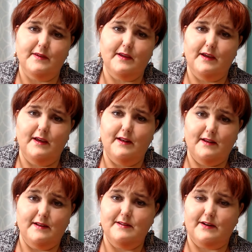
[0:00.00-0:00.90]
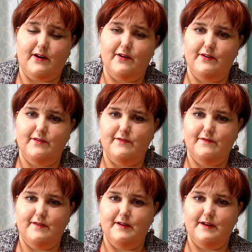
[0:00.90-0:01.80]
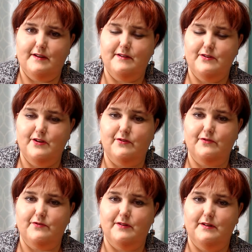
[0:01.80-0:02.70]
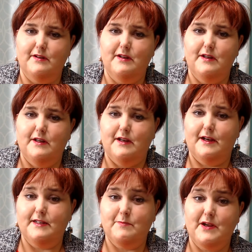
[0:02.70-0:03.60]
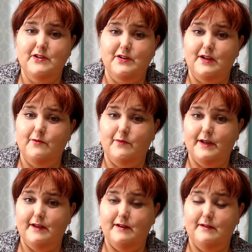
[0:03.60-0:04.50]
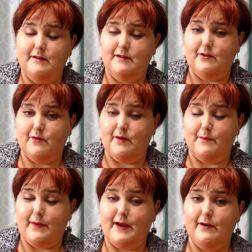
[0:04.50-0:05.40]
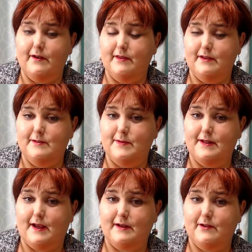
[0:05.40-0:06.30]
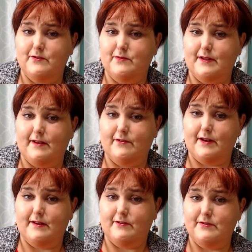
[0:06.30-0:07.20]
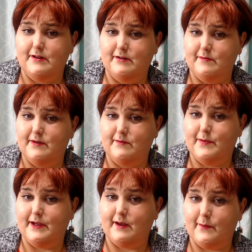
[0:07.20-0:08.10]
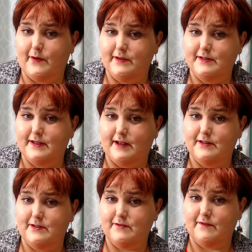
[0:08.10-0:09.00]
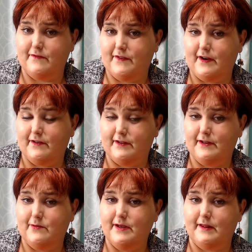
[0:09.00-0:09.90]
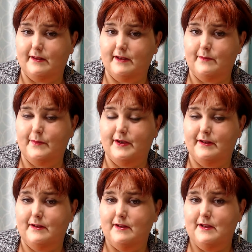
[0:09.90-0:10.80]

It does occur in children, especially when you're a parent that's been diagnosed with Ehlers Danlos syndrome. You pick up on the signs fairly quickly, but